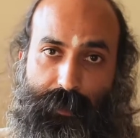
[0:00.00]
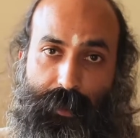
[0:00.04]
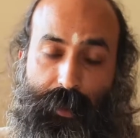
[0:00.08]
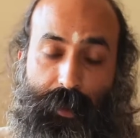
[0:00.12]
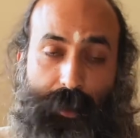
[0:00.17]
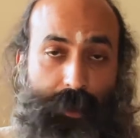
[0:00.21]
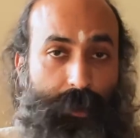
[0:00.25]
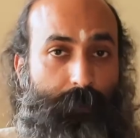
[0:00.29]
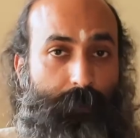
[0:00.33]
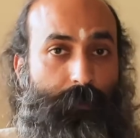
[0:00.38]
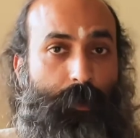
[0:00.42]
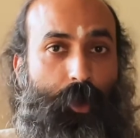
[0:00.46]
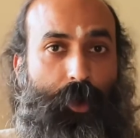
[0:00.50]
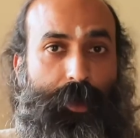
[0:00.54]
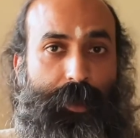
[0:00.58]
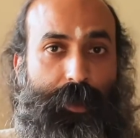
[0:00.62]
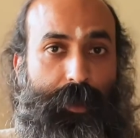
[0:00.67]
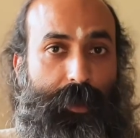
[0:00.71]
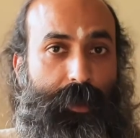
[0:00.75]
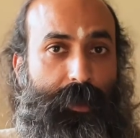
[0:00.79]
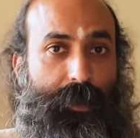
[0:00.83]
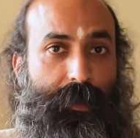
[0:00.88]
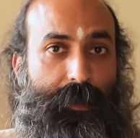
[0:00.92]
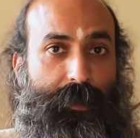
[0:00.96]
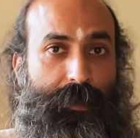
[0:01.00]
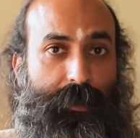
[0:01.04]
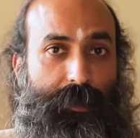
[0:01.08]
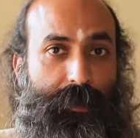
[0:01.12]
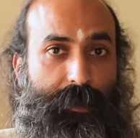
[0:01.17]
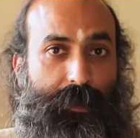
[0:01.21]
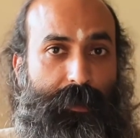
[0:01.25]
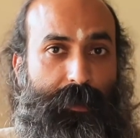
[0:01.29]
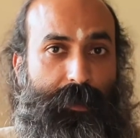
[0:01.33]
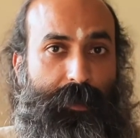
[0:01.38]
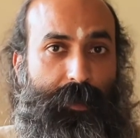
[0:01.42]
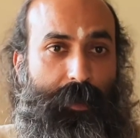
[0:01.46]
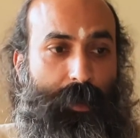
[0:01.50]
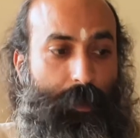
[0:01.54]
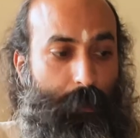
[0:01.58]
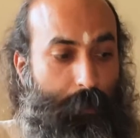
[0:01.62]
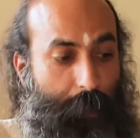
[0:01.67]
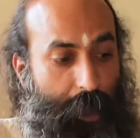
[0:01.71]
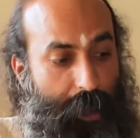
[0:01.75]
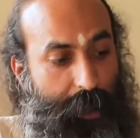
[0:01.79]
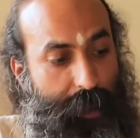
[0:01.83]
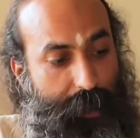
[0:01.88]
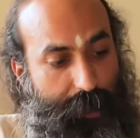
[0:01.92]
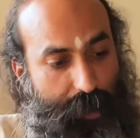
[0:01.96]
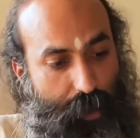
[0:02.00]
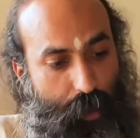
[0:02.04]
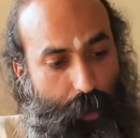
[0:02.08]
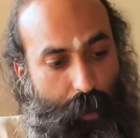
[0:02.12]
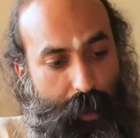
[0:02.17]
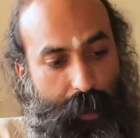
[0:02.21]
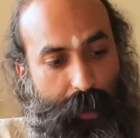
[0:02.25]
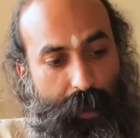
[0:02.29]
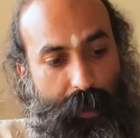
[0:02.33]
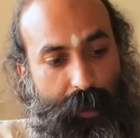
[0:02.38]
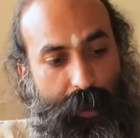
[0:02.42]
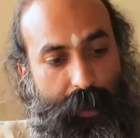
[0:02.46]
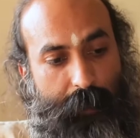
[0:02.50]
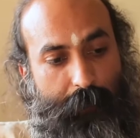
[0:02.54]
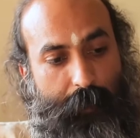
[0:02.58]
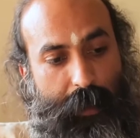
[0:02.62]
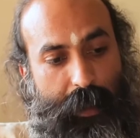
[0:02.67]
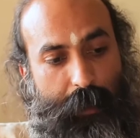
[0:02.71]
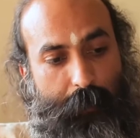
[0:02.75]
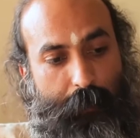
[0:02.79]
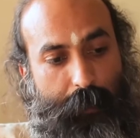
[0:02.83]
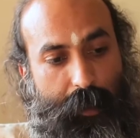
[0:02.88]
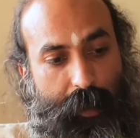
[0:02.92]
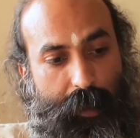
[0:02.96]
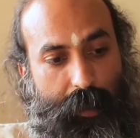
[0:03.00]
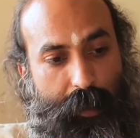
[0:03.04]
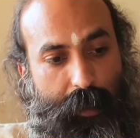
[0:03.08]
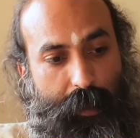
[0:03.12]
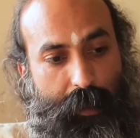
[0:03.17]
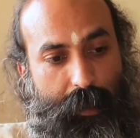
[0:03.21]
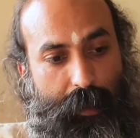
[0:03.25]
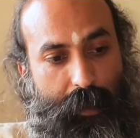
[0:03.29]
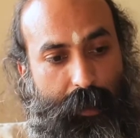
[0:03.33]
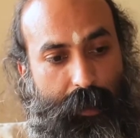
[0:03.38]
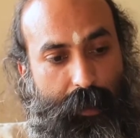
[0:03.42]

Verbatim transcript: in body, many scholarly people